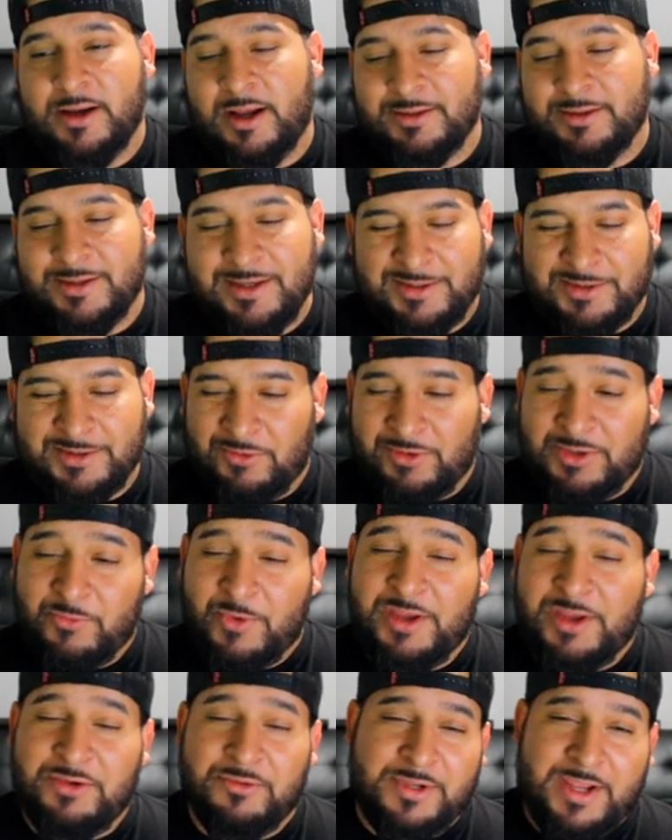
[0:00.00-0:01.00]
I think the only
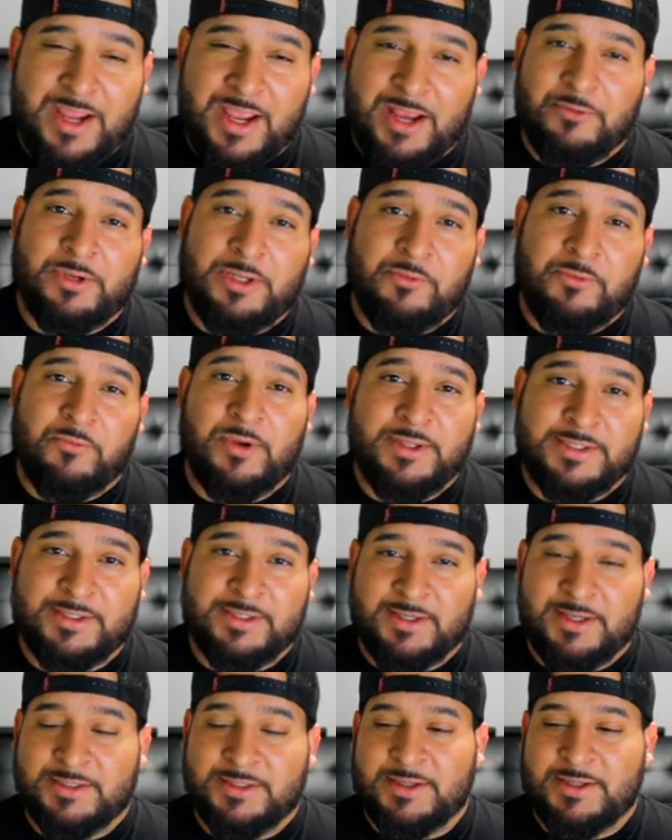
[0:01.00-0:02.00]
way you can really run
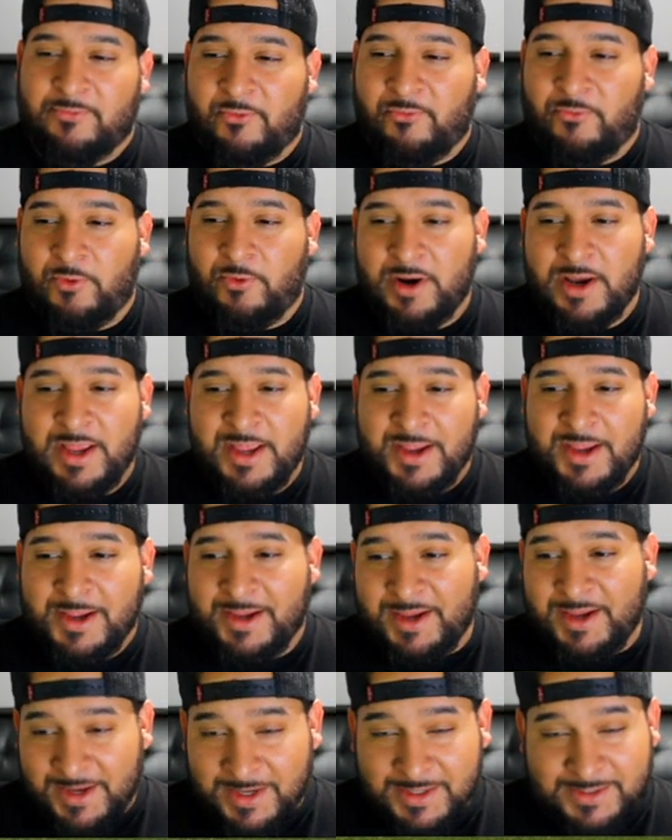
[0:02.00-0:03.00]
this against cover 4
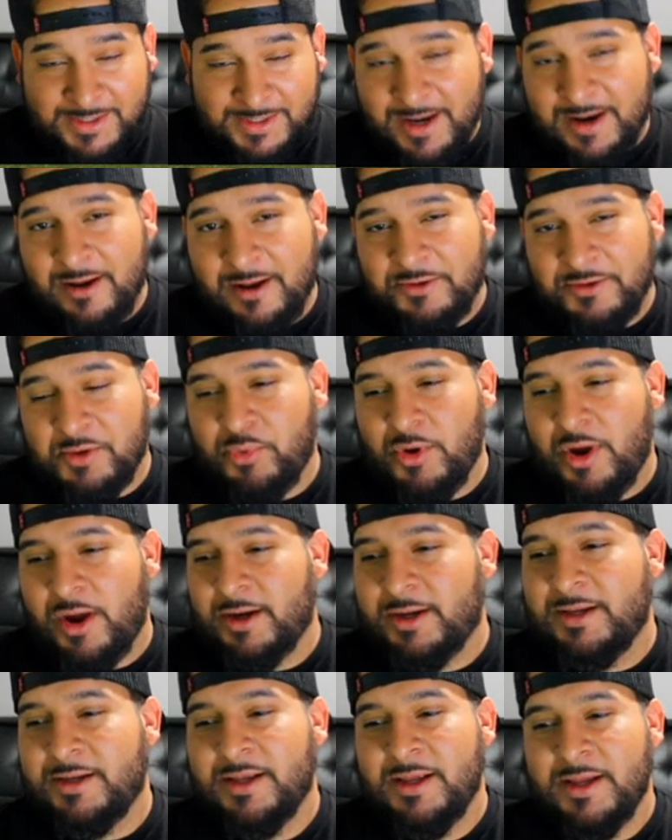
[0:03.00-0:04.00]
is getting out the
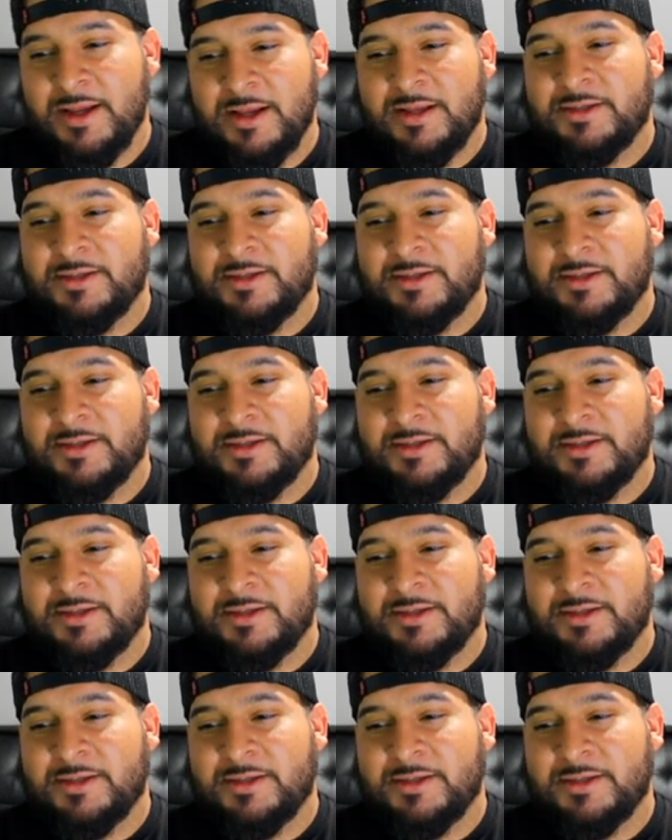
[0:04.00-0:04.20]
pocket.